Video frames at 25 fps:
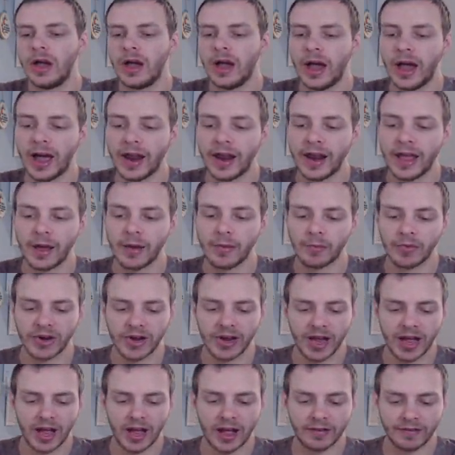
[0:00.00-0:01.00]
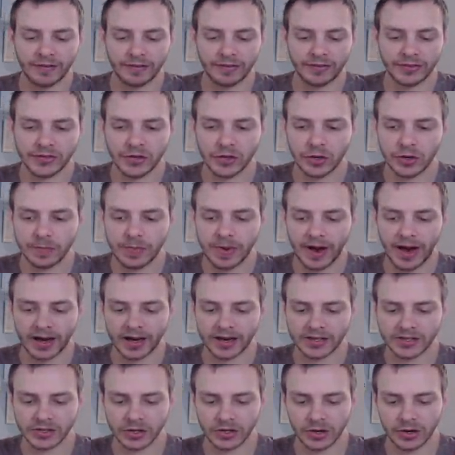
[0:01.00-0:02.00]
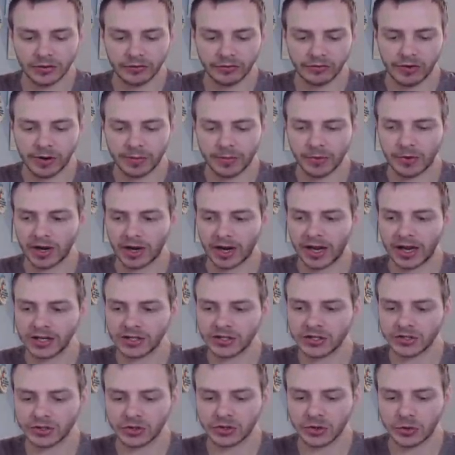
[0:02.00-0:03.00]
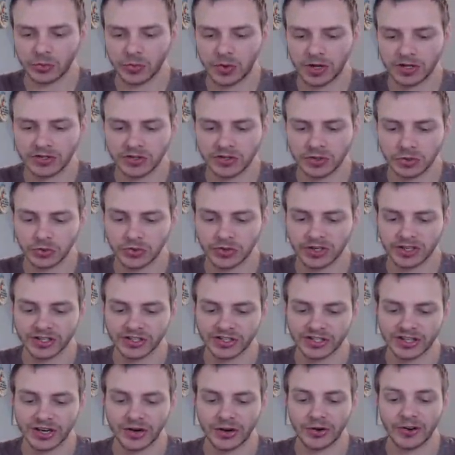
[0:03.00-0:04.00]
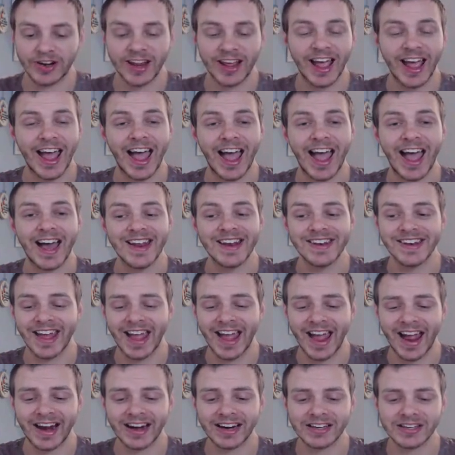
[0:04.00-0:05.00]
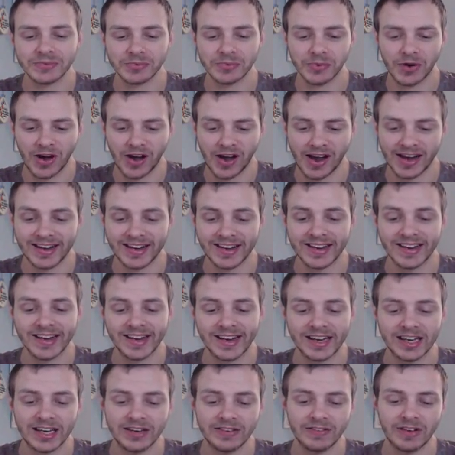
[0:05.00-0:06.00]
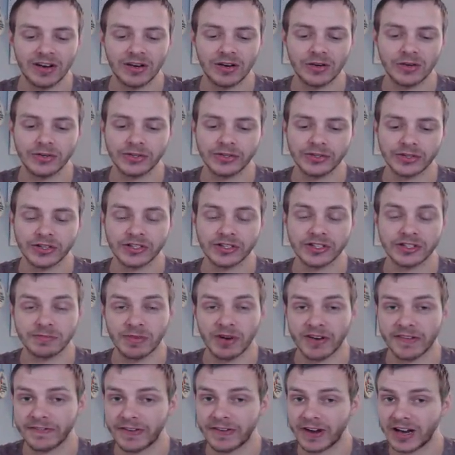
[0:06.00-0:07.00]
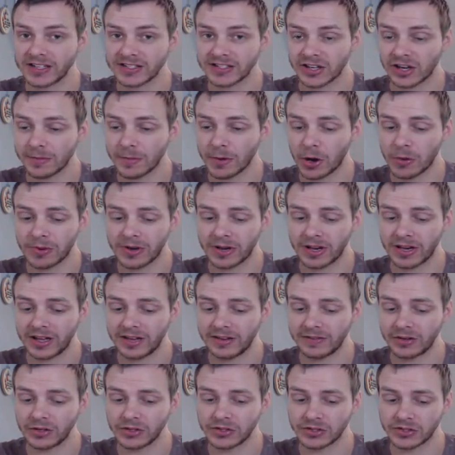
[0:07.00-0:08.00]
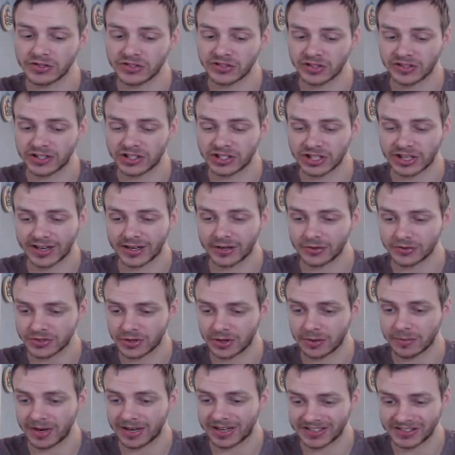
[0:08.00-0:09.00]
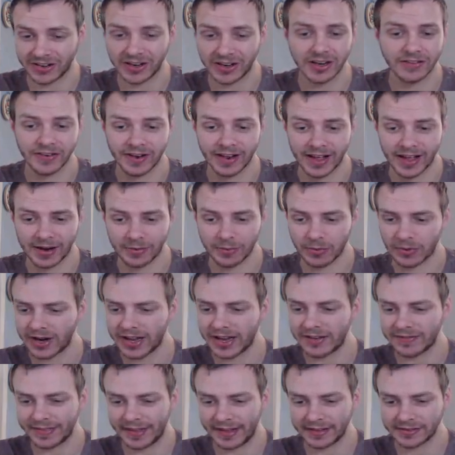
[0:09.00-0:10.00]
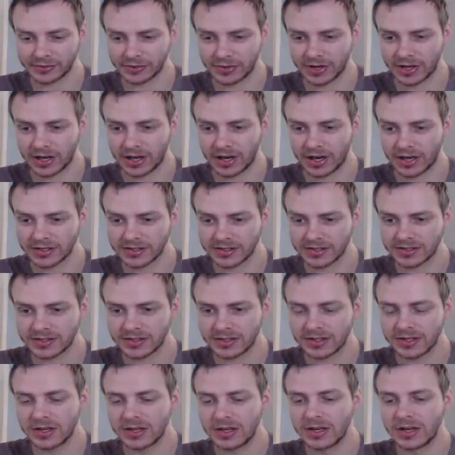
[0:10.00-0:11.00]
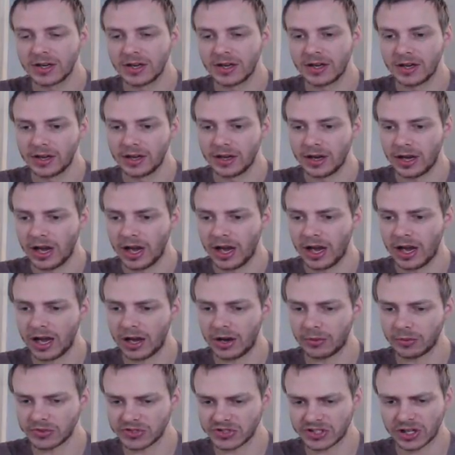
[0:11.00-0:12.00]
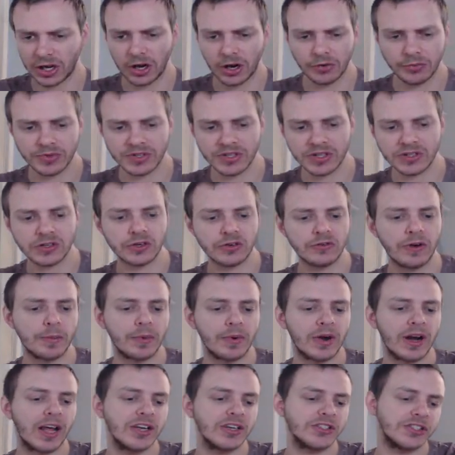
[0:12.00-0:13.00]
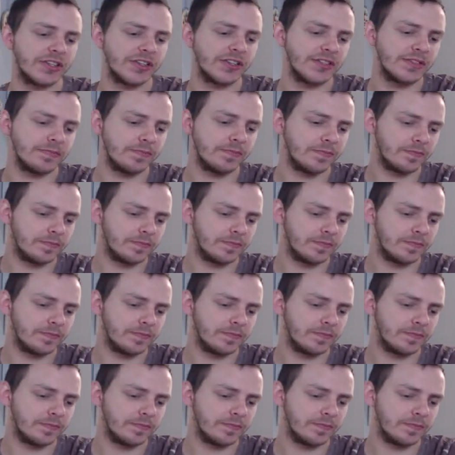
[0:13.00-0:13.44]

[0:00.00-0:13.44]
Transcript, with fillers: And then we have two packs of Rebel Clash, one Sword and Shield, and XY Evolutions. My first time opening Evolutions on the channel, so I'm excited for that. We'll leave that till last. Uh, we'll start off with the two Rebel Clashes.